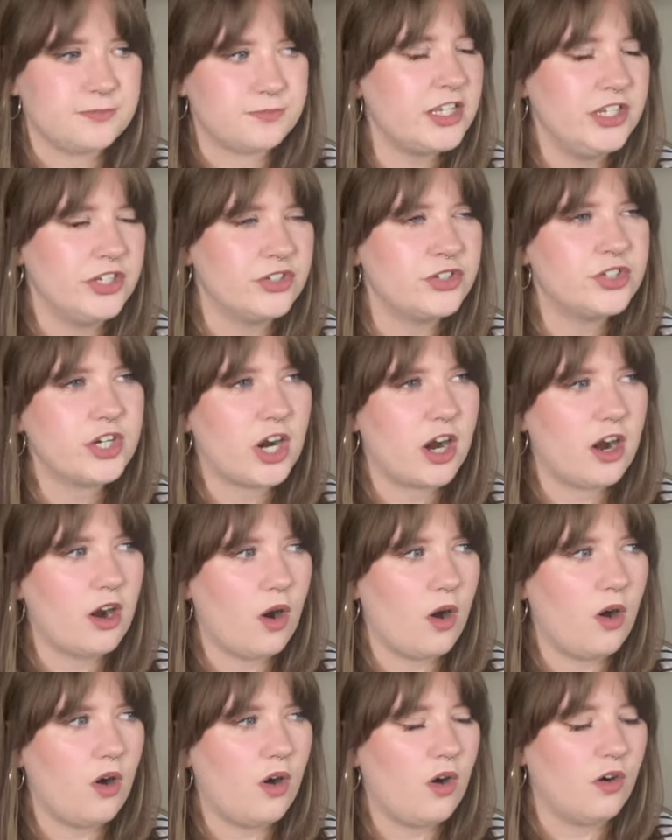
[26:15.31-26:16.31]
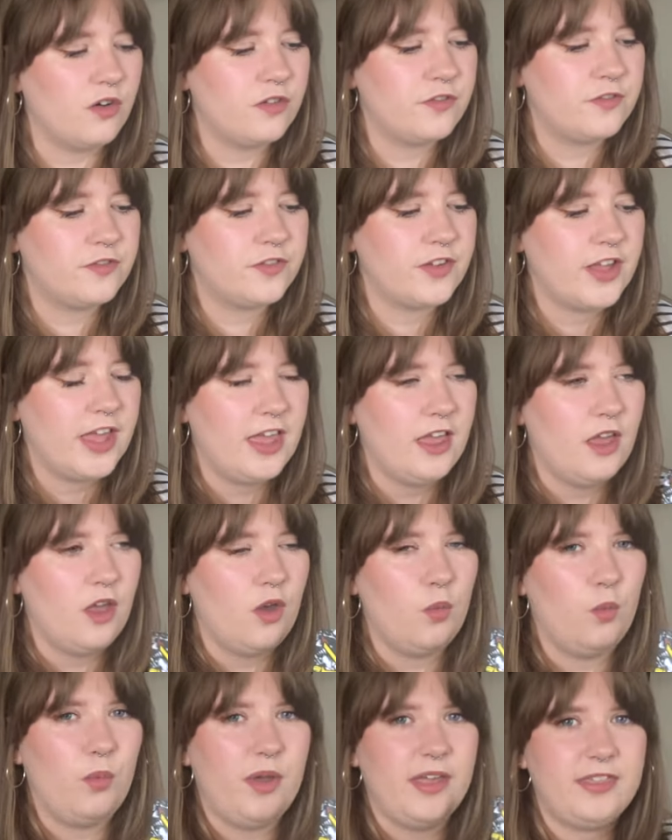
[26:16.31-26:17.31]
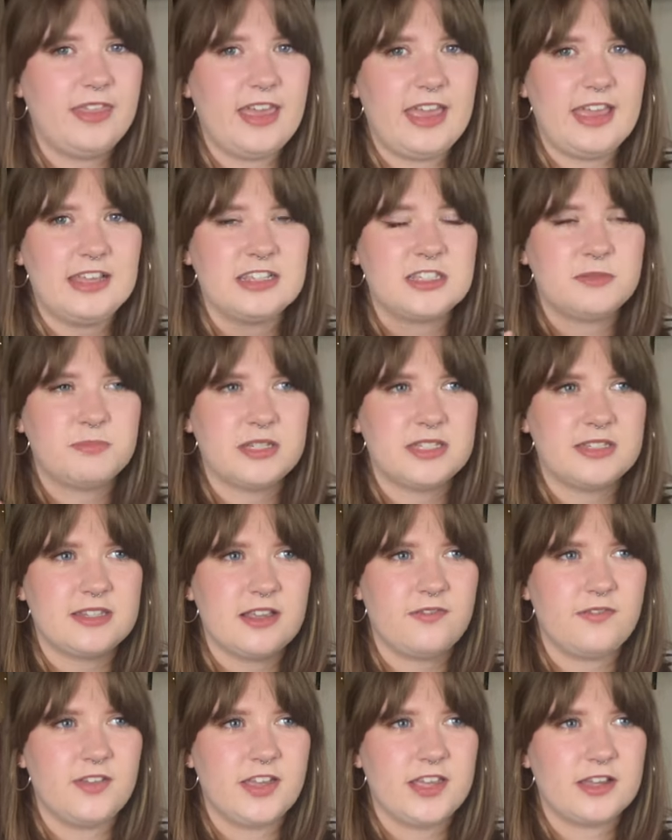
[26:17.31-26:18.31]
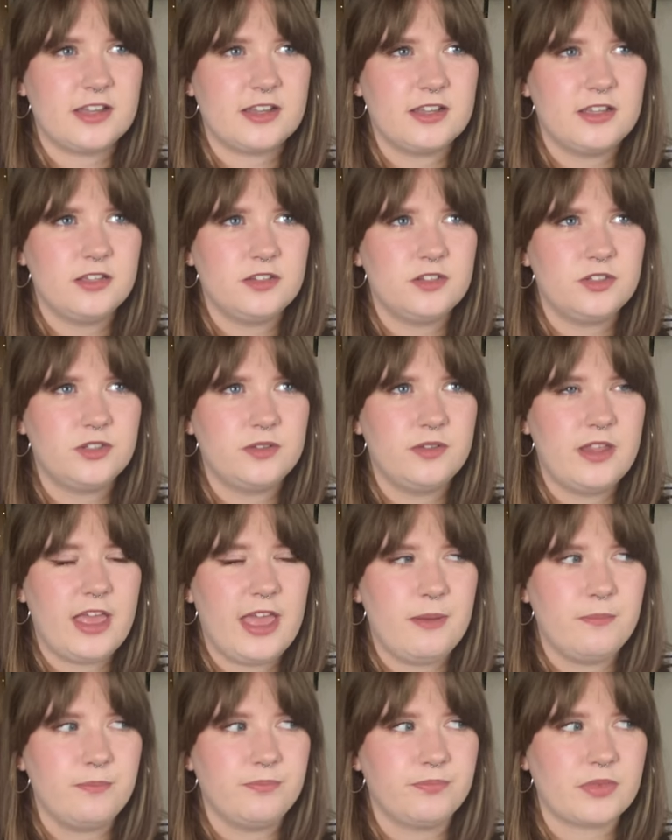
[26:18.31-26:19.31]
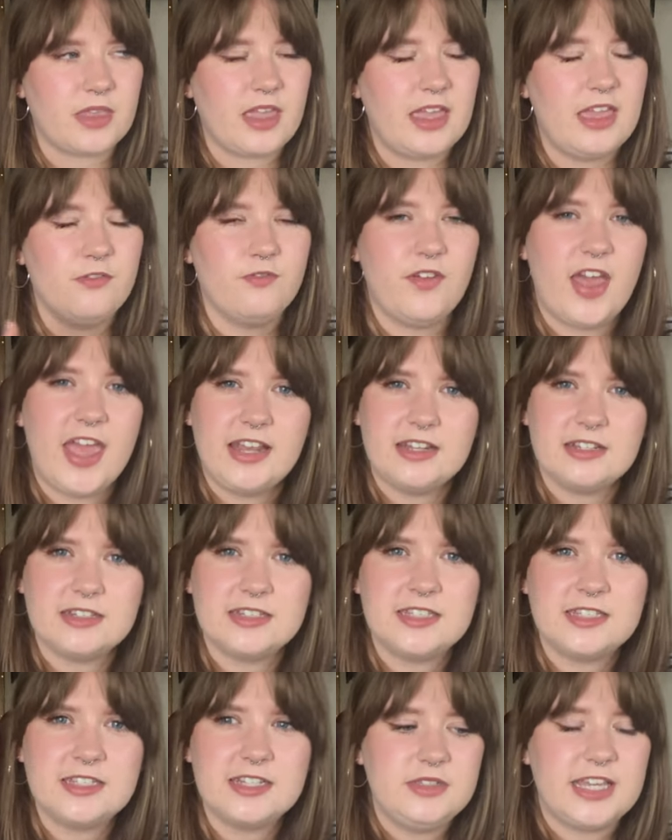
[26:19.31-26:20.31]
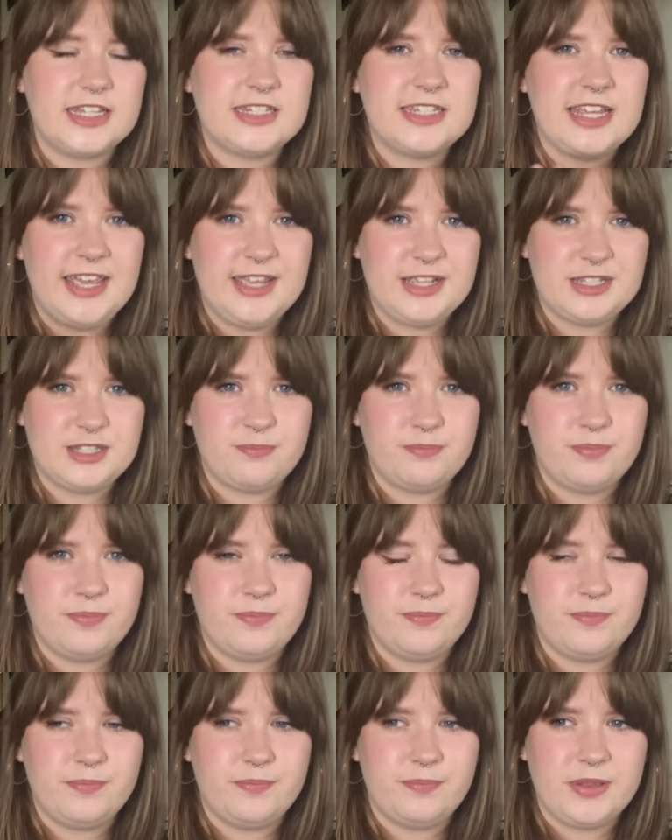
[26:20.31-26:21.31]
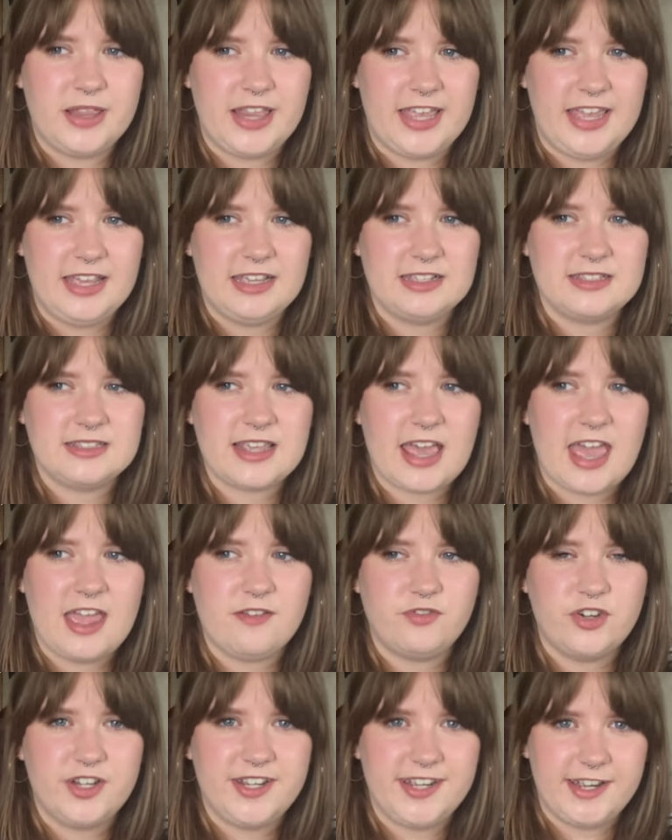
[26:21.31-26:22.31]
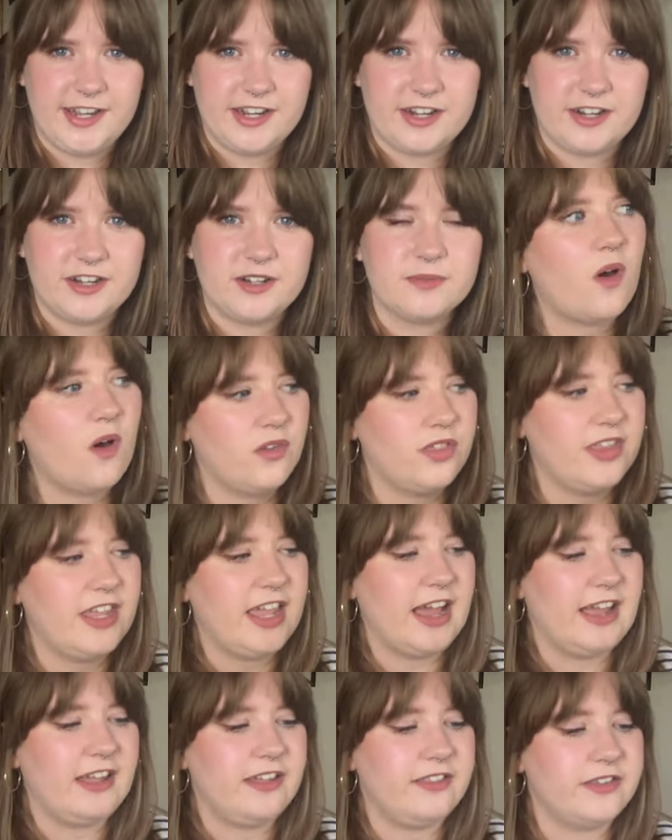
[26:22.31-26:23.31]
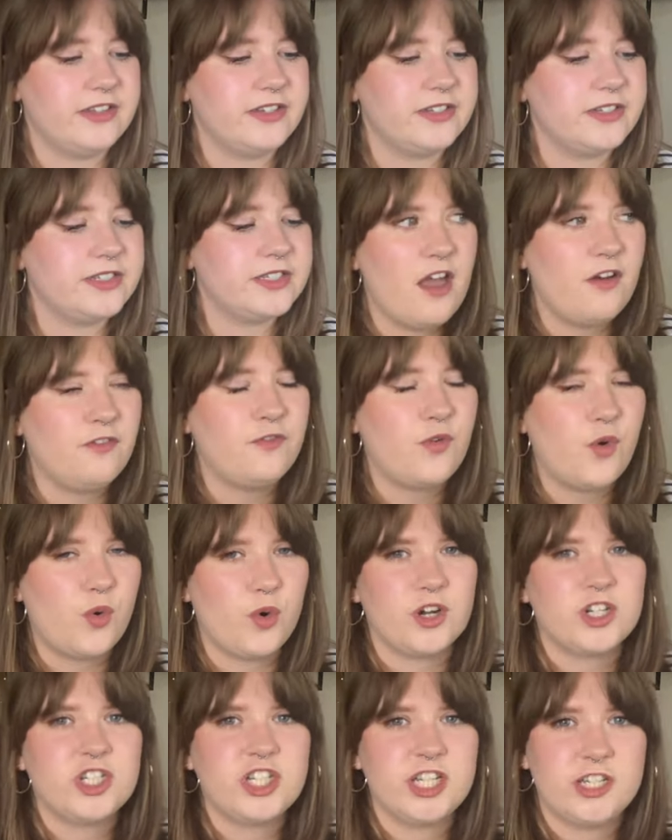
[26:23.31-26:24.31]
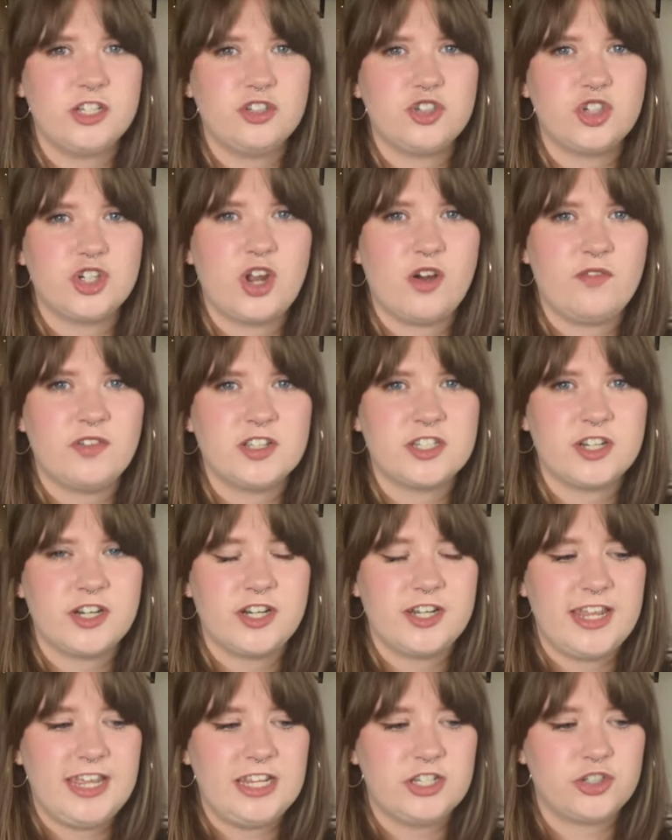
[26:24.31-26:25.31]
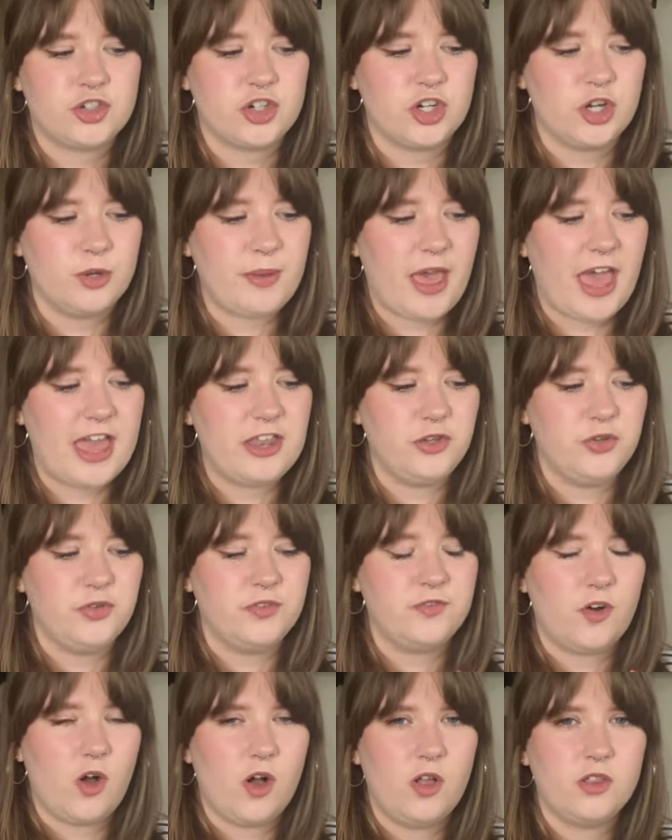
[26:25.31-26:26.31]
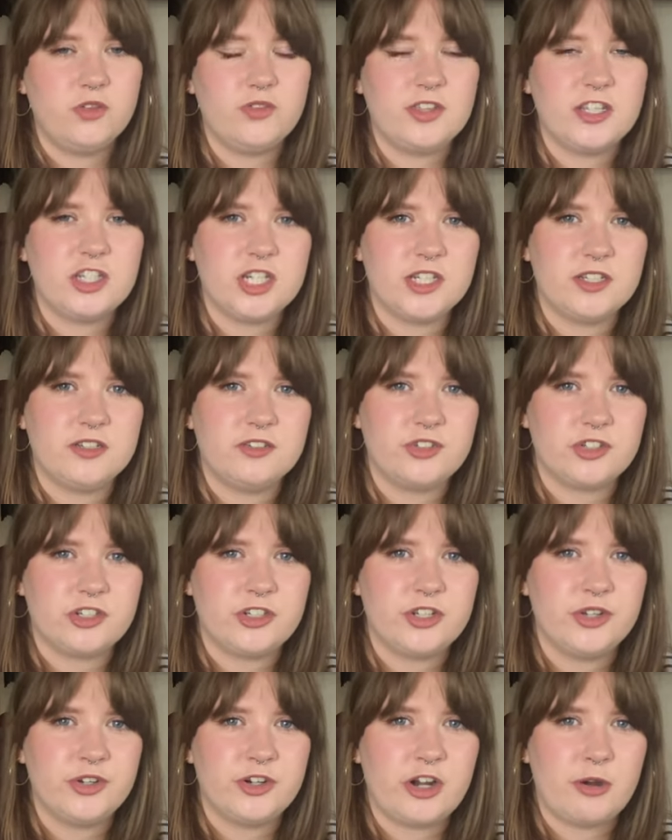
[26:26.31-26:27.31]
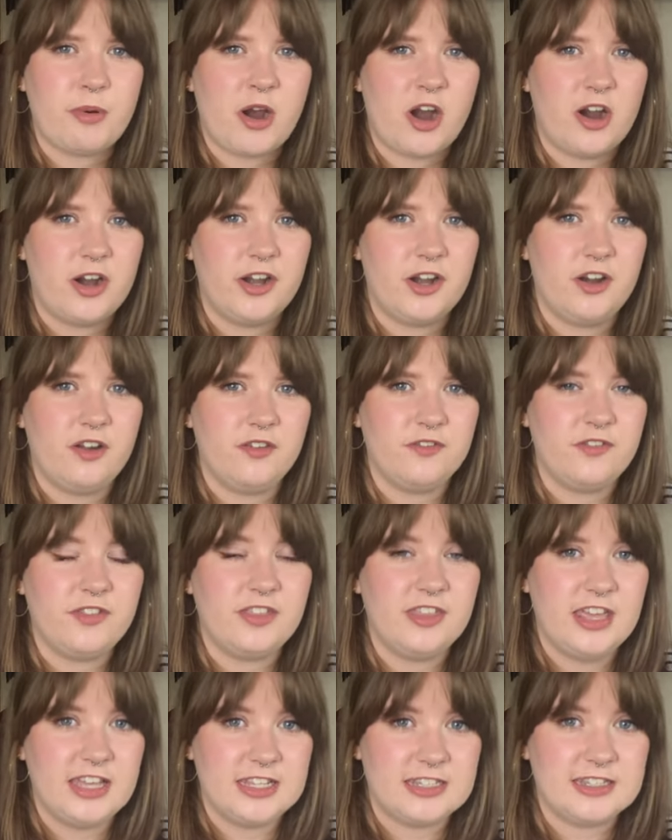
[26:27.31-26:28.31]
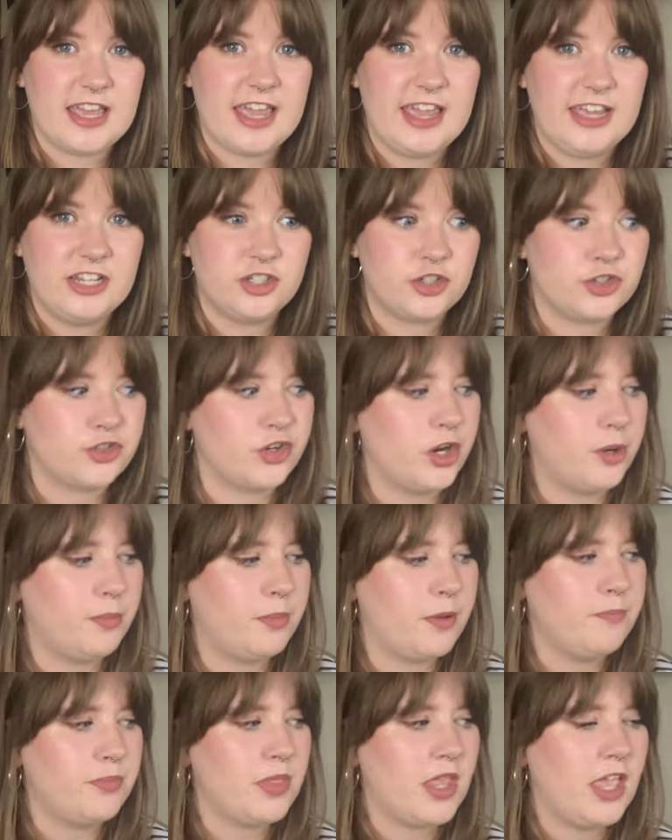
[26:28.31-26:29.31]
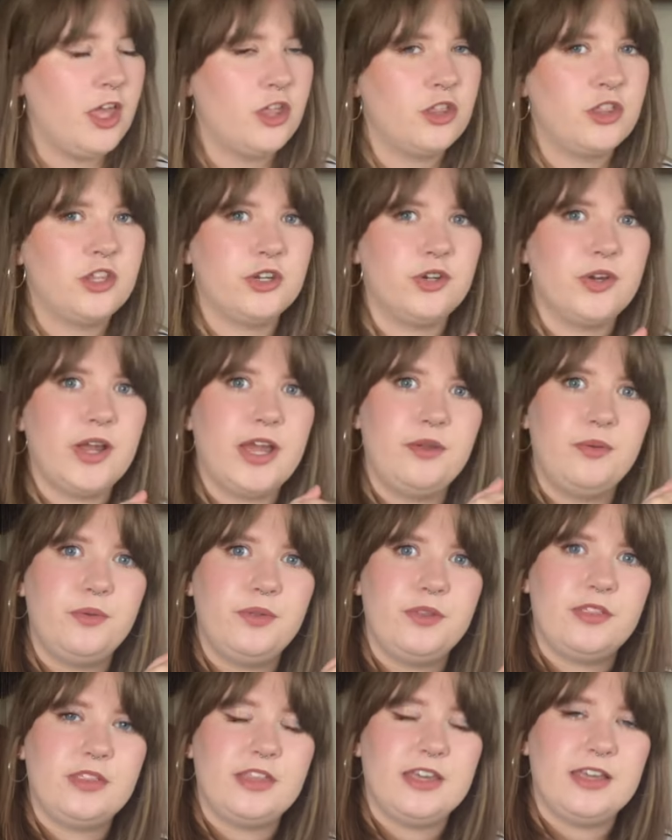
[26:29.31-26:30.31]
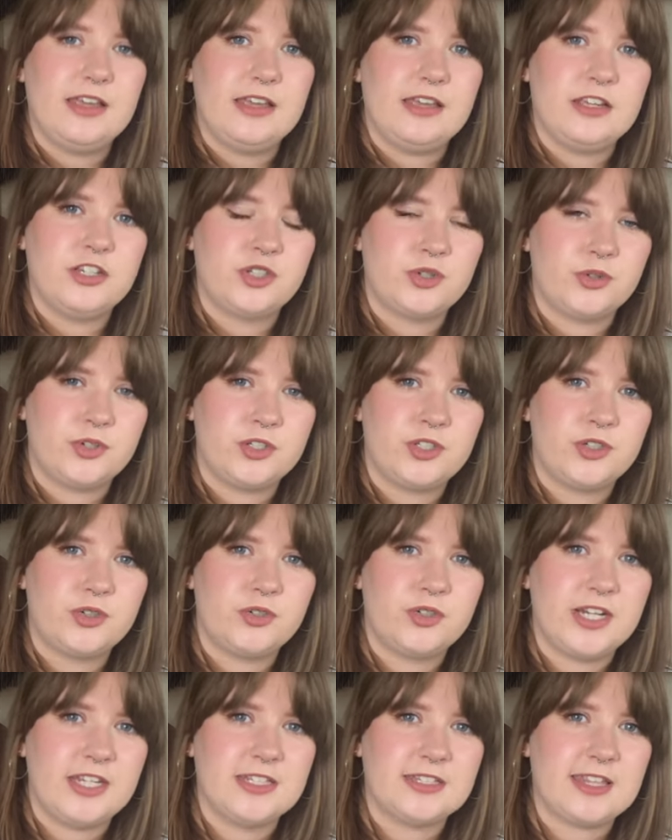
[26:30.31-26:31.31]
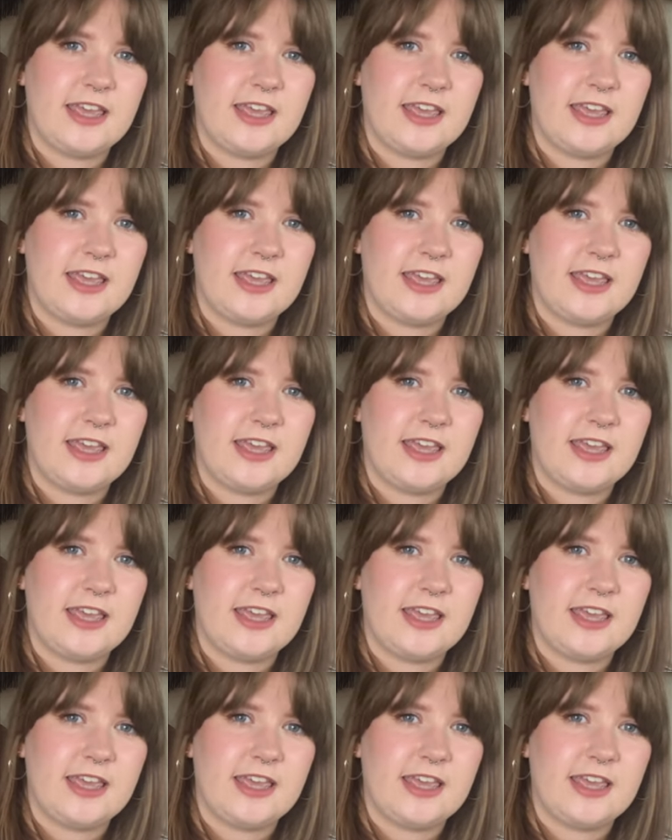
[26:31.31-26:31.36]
you start off with a specific event that takes place every year on the island for children of a certain age group, and you follow the children who are part of this age group throughout the short stories.